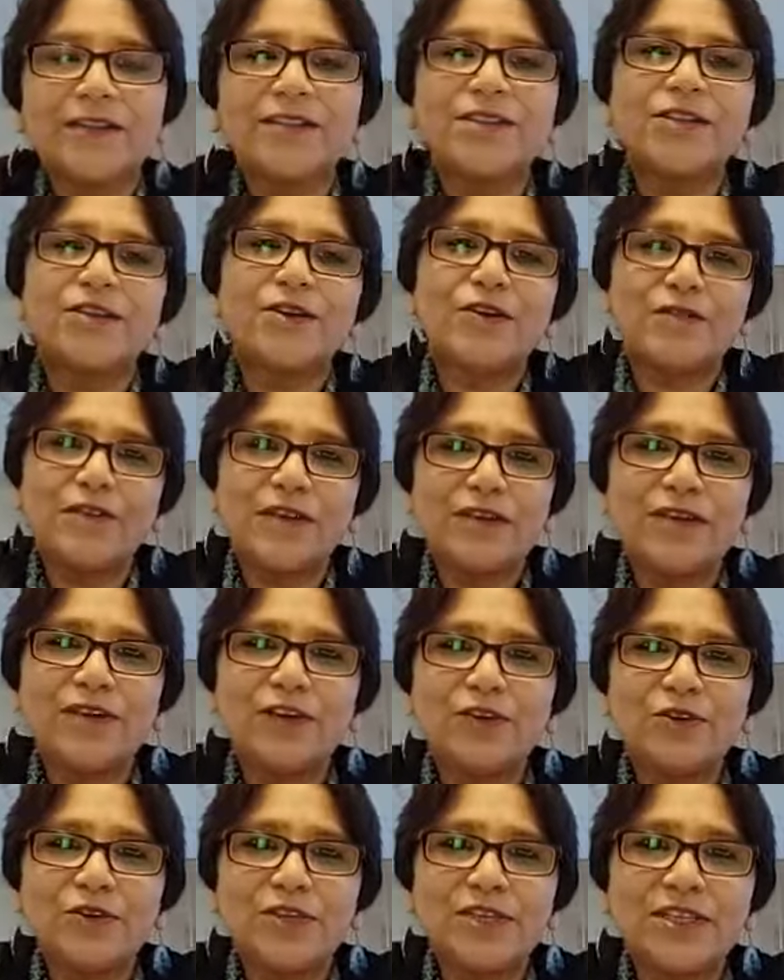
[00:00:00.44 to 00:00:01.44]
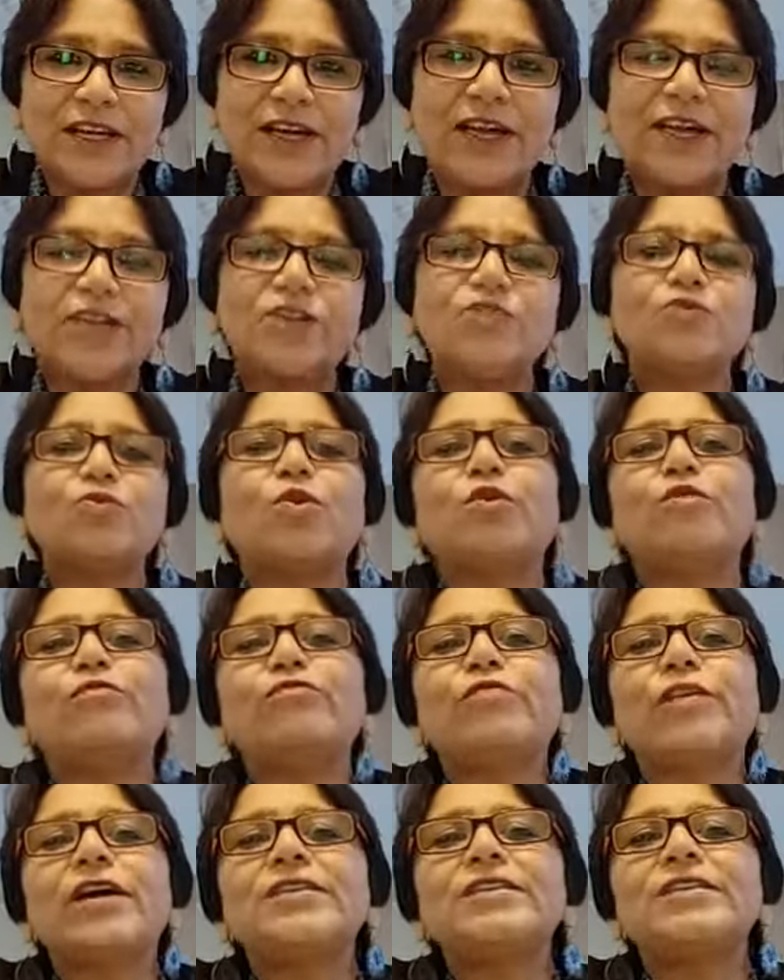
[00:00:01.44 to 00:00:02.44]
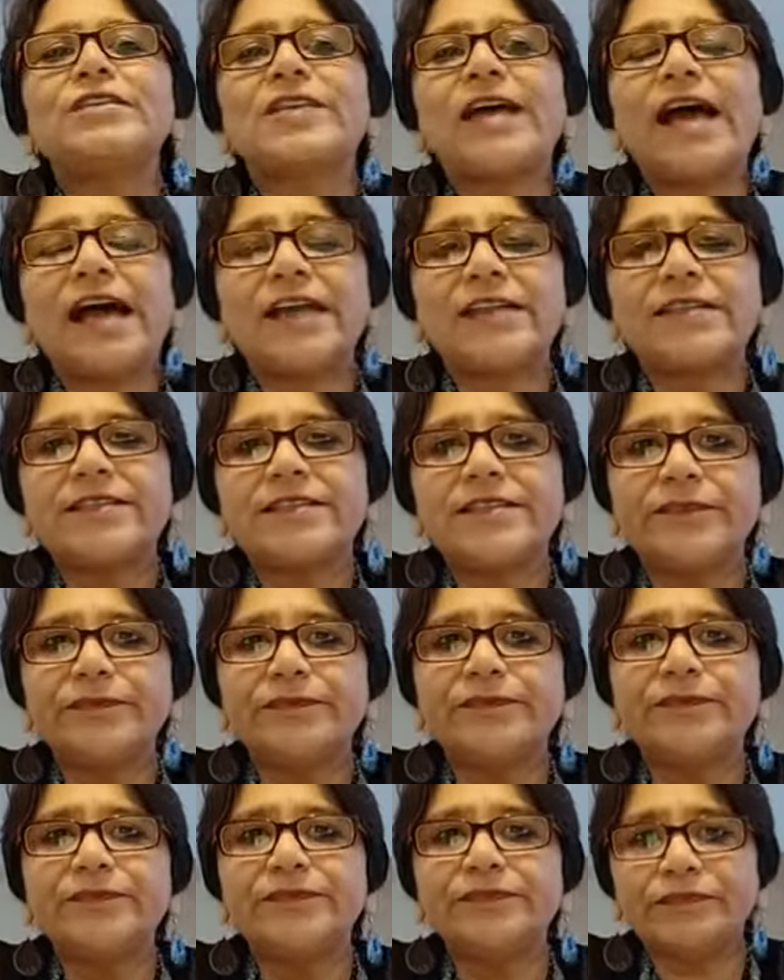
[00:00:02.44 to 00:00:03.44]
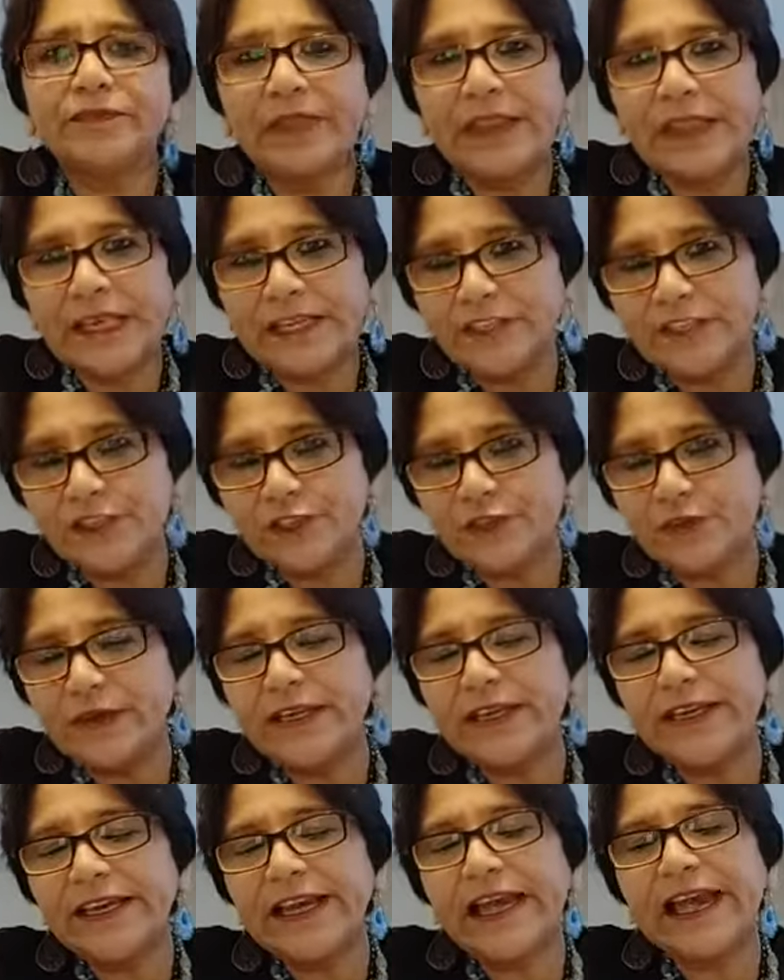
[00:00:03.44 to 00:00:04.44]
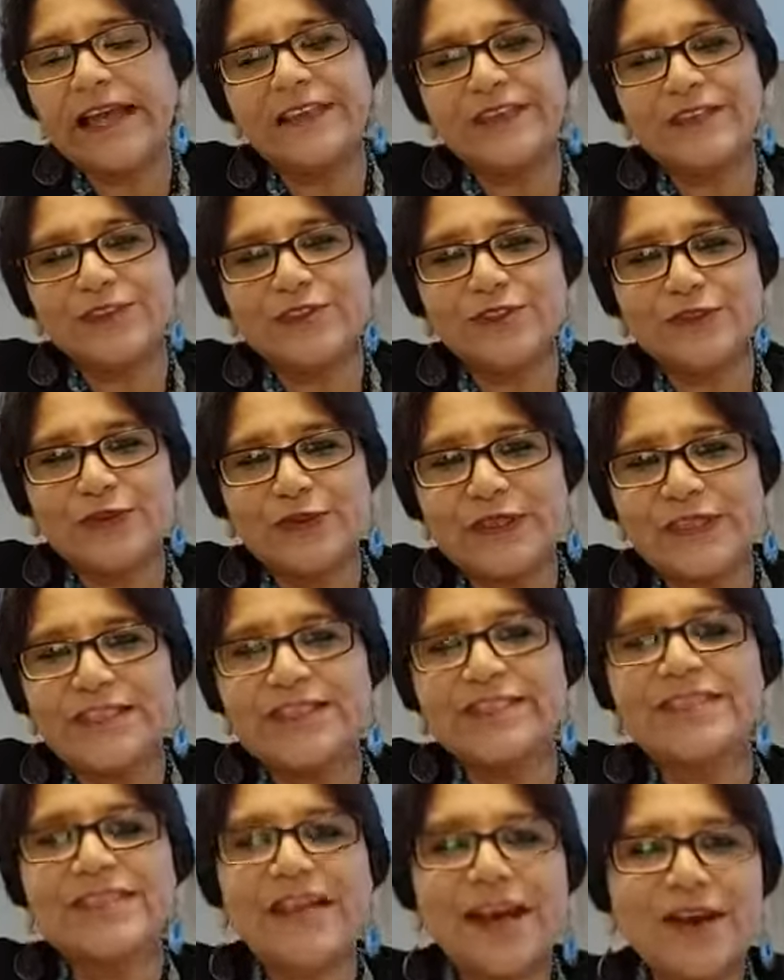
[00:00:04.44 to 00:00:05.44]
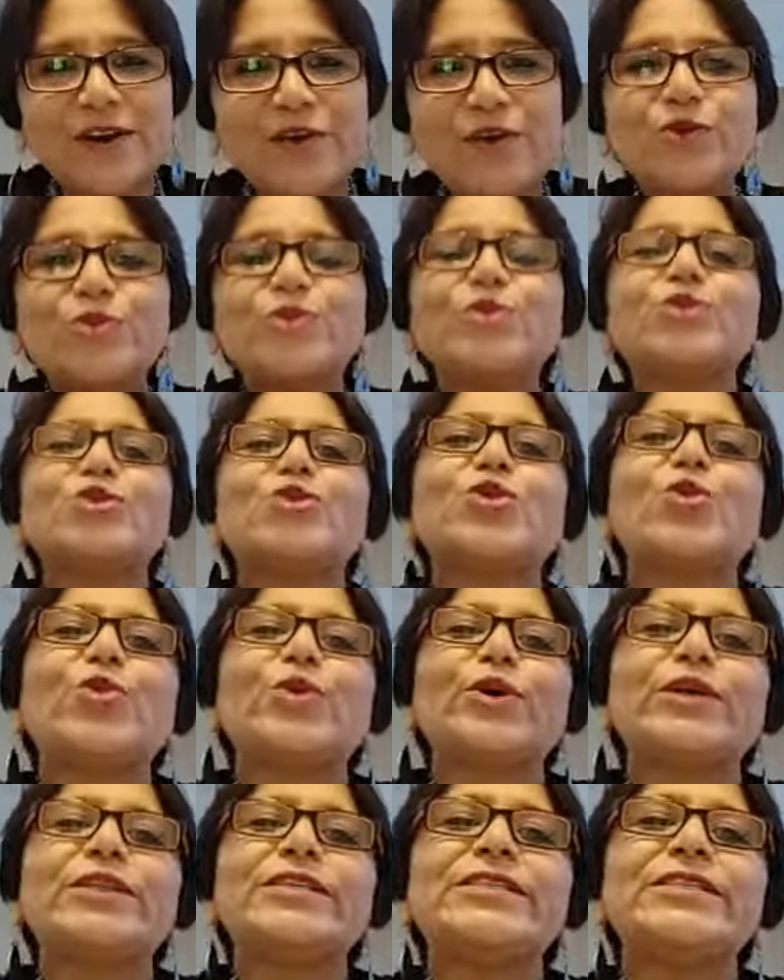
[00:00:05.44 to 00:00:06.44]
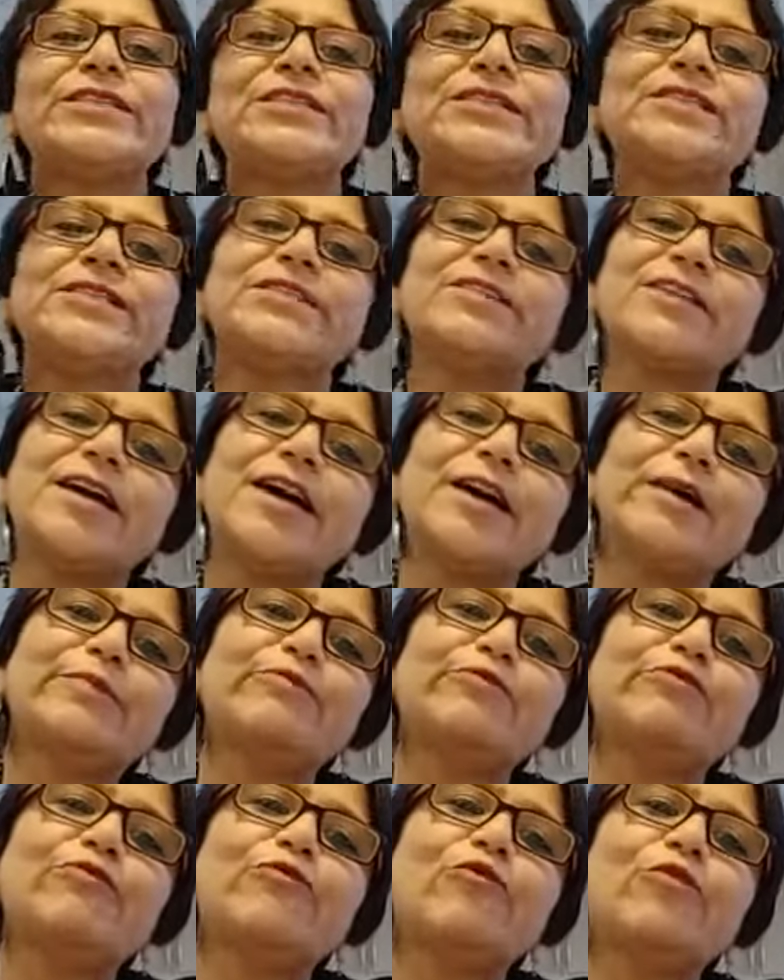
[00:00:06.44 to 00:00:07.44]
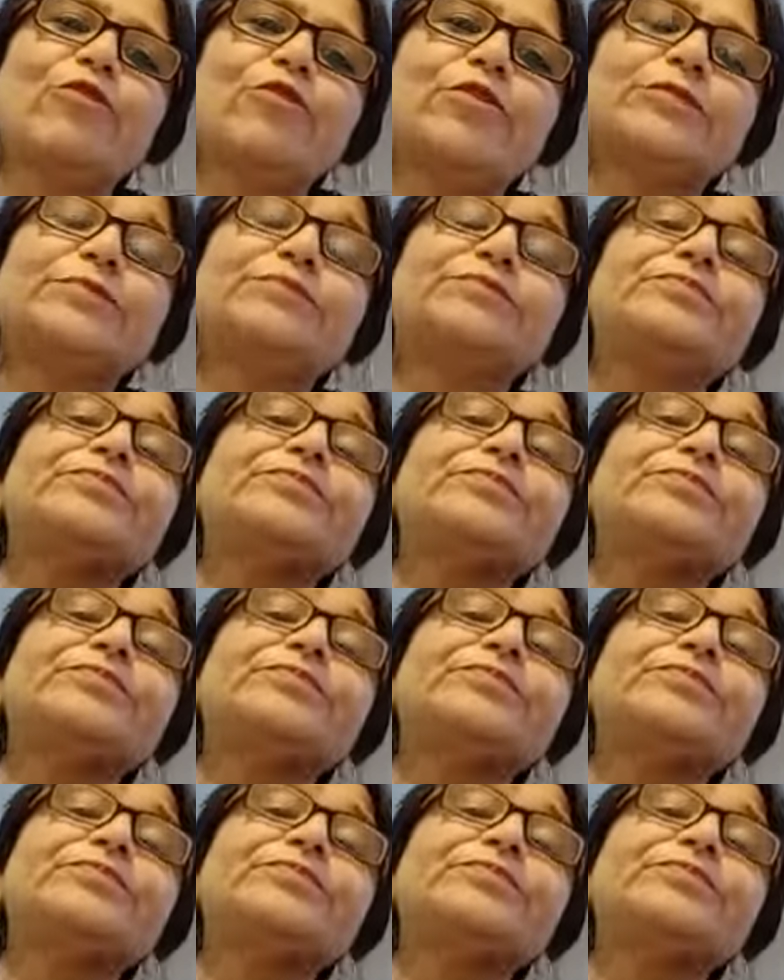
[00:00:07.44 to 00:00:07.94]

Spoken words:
So, a very good day to all of us at Tejaswini and Tejaswini's Tarot. So, this is the time for